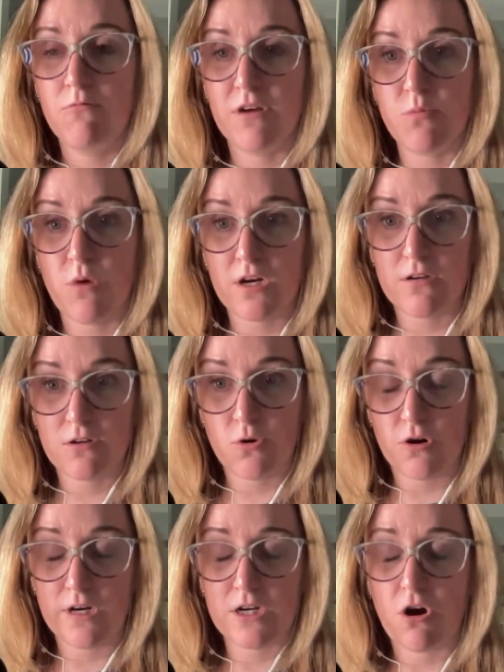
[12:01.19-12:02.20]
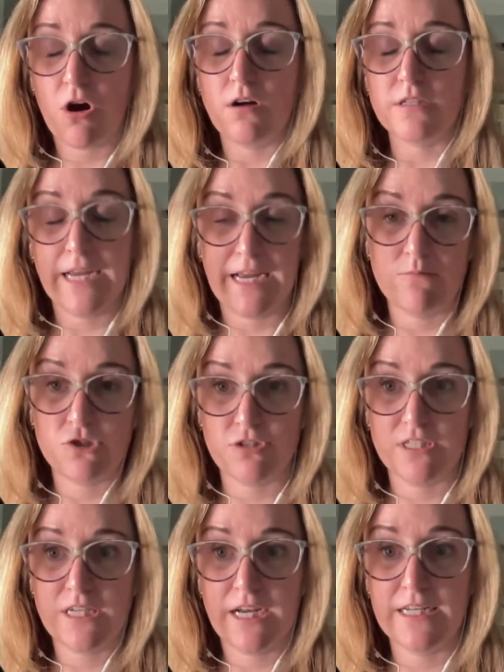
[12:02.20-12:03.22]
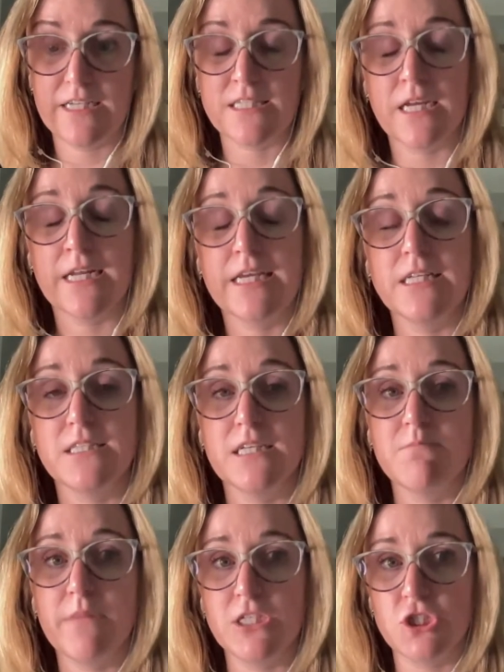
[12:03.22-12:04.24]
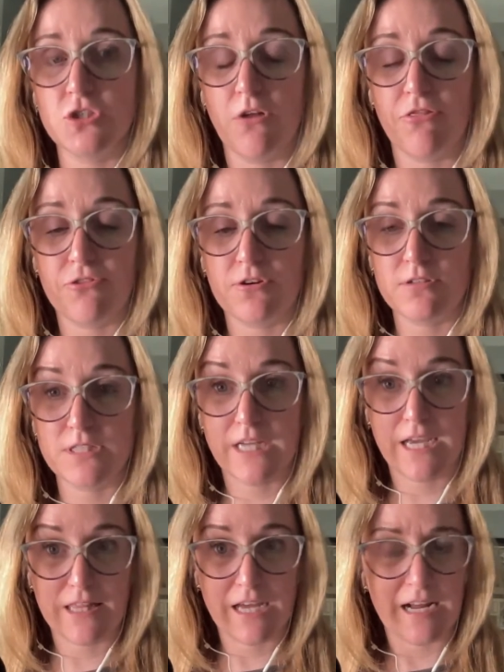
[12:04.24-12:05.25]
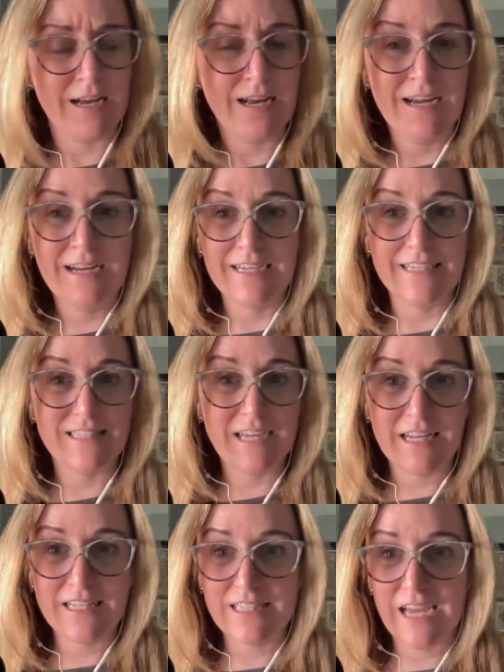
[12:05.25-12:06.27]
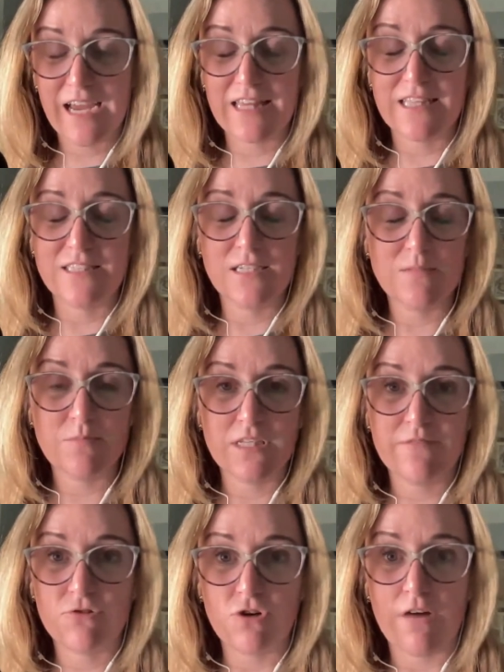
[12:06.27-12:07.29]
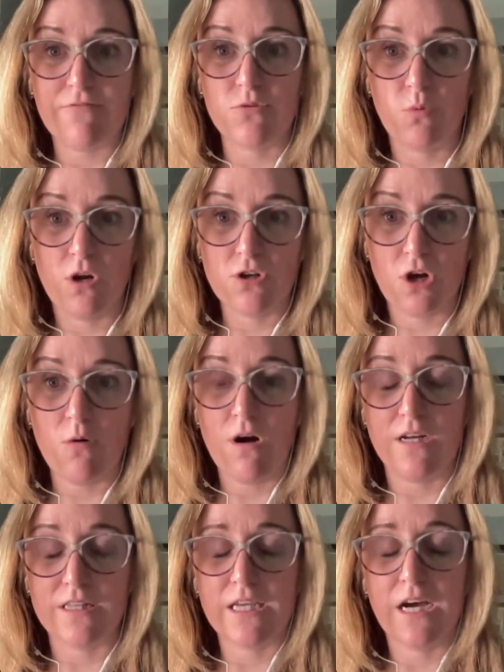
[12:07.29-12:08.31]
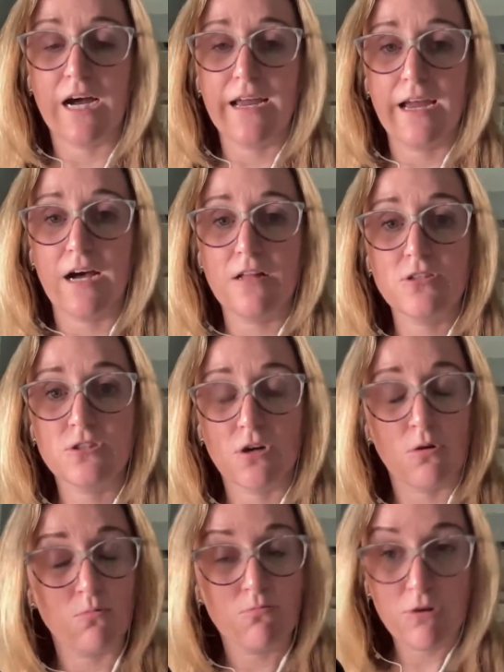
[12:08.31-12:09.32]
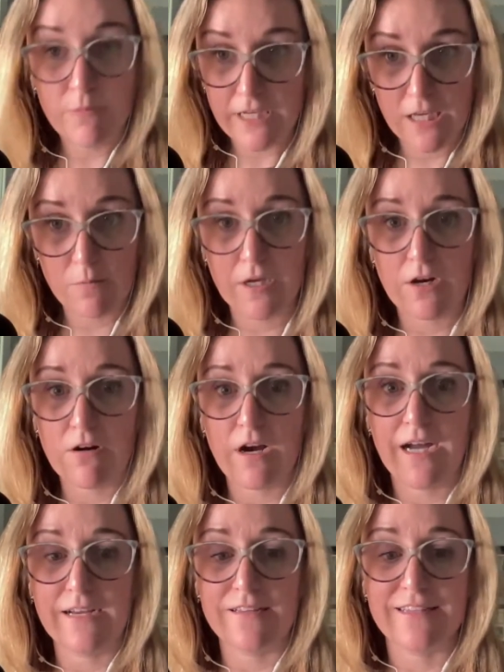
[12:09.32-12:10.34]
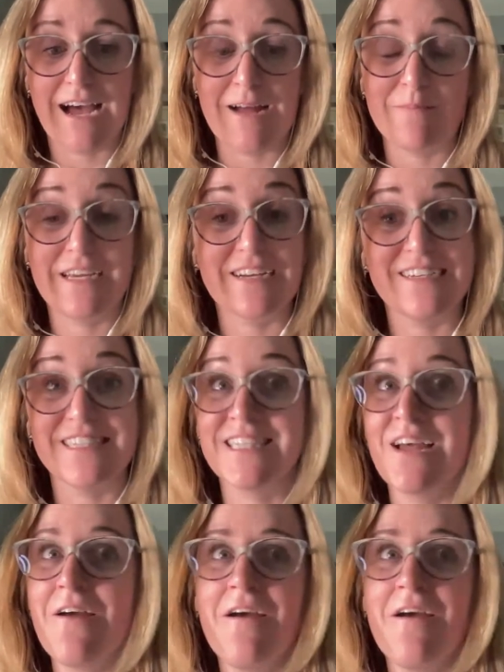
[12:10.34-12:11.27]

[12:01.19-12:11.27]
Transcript: with what Cora called hamstring tightness. And he did mention on Thursday that he's day-to-day, that doesn't believe Crawford will go on the IL. So we'll be keeping our eye on that, because